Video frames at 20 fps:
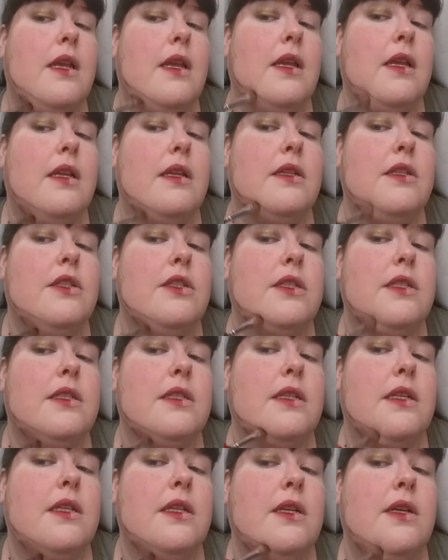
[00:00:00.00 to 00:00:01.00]
And you're
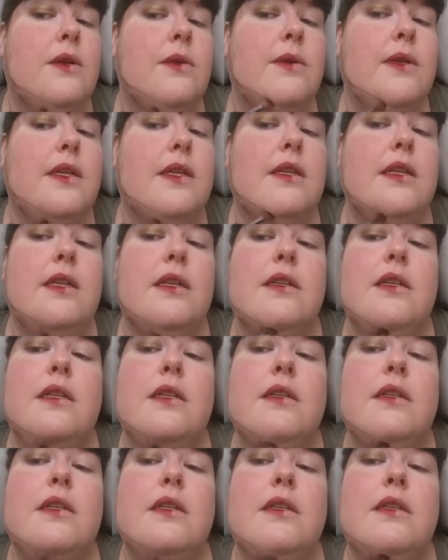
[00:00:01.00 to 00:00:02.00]
just gonna go
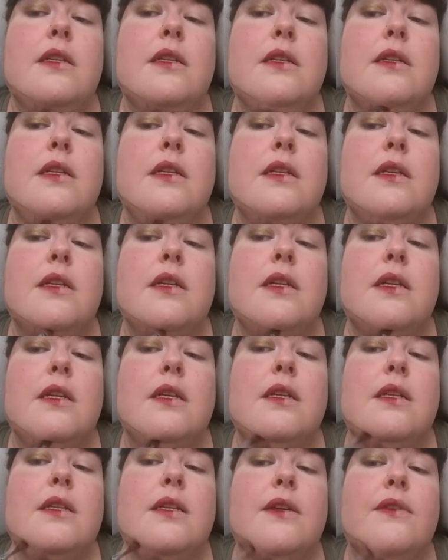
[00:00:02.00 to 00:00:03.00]
in,
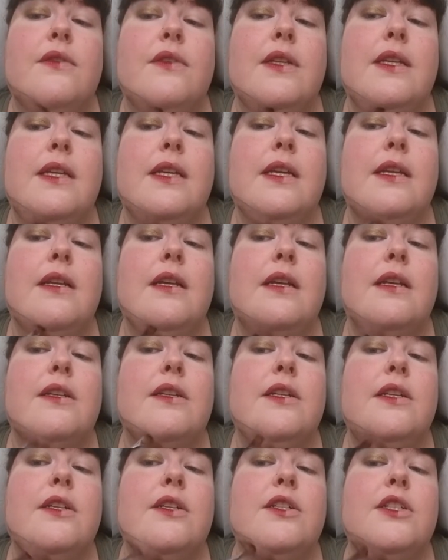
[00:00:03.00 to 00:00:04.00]
definitely get
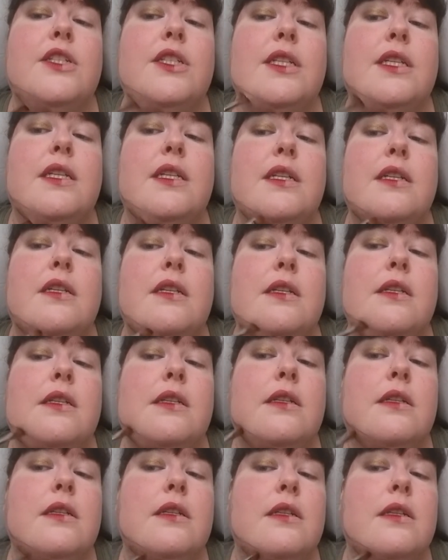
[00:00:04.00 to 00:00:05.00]
under your chin,
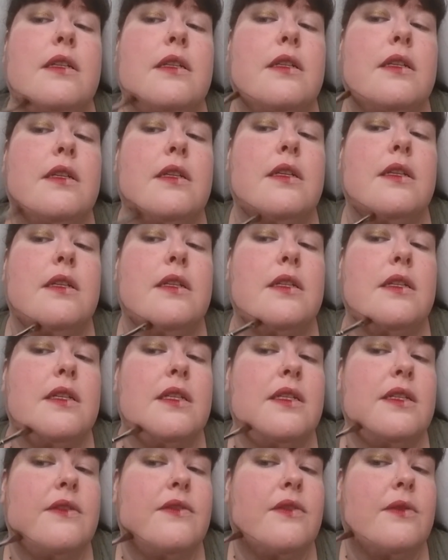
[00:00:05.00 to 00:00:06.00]

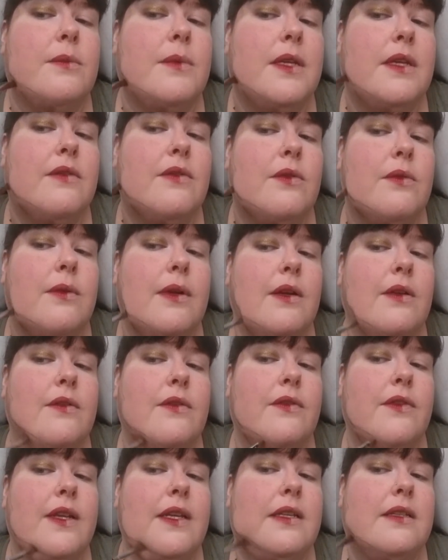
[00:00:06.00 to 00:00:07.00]
especially for me, you have a
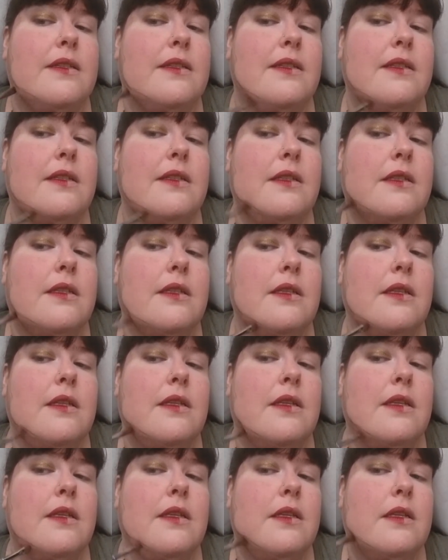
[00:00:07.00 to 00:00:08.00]
round face,
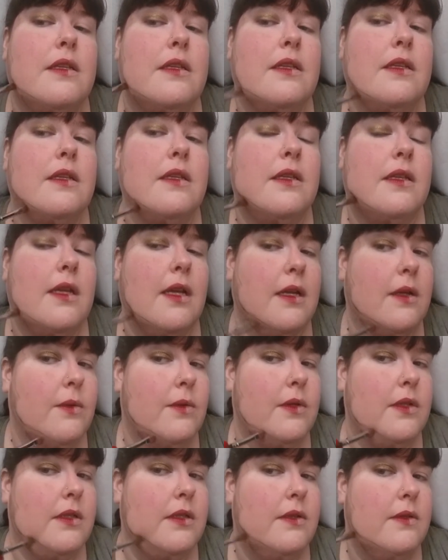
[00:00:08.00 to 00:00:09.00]
kind
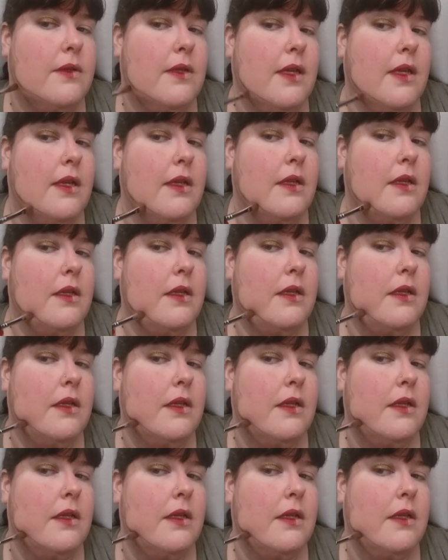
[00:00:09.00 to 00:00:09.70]
of want to do that.